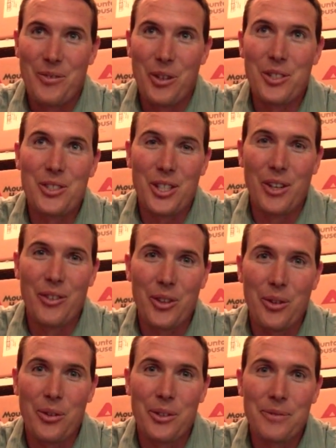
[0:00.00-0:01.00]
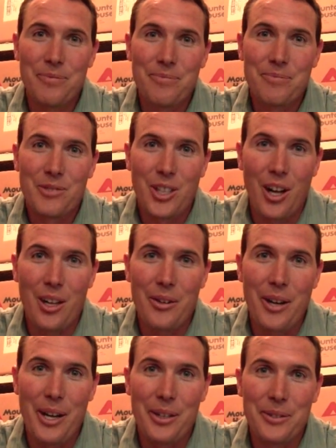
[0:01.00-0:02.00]
We're in Silverthorne,
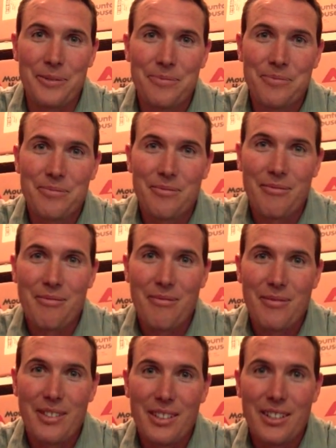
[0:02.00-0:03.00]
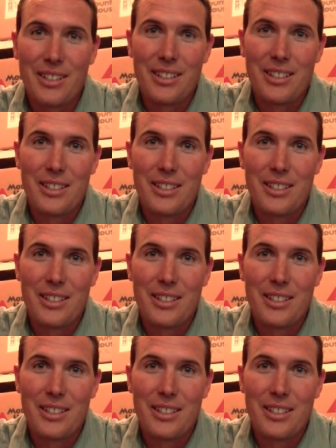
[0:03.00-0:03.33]
Colorado. And what's your website?